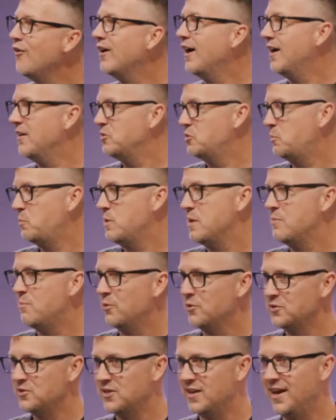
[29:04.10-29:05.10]
God's
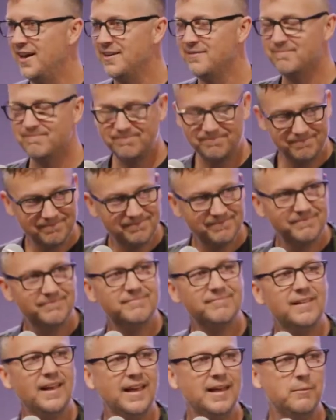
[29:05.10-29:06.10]
people said,
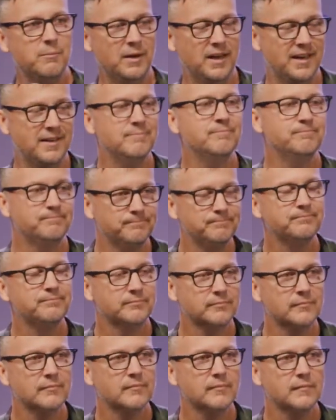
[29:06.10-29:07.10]
amen.
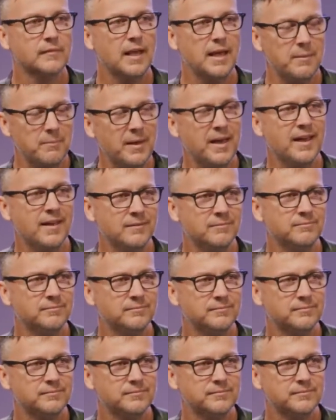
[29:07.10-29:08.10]
Amen.
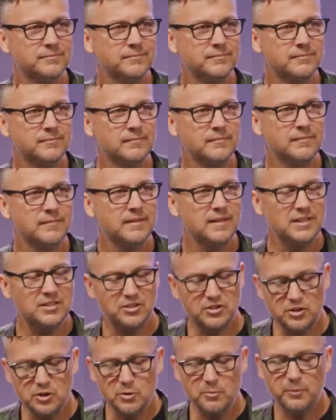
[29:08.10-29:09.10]
It's
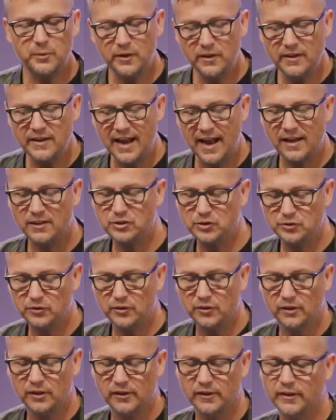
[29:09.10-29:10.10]

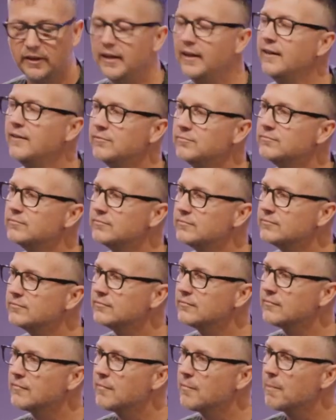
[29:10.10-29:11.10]
supernatural learning.
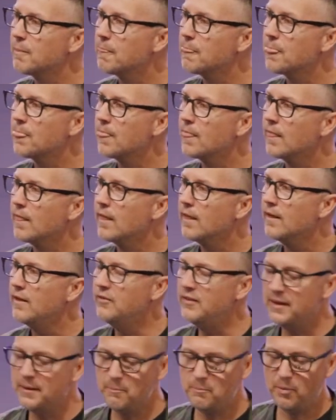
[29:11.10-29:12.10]

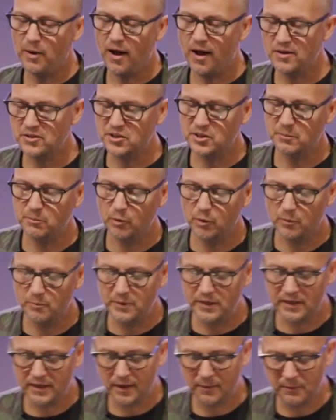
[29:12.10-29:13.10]
The impossible
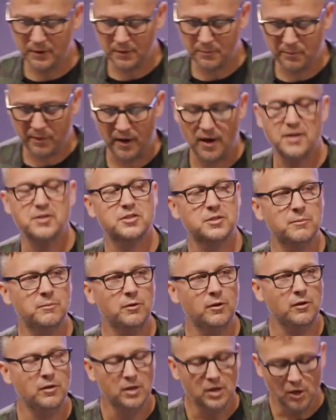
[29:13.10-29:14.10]
becoming
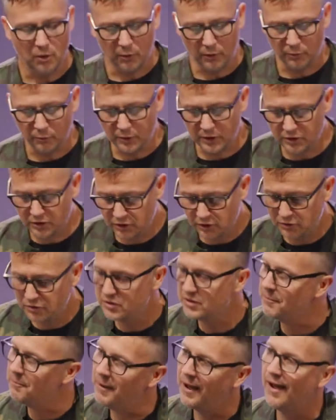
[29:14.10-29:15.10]
possible when we choose
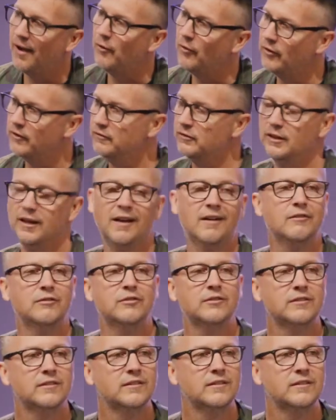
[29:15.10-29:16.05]
the power of love.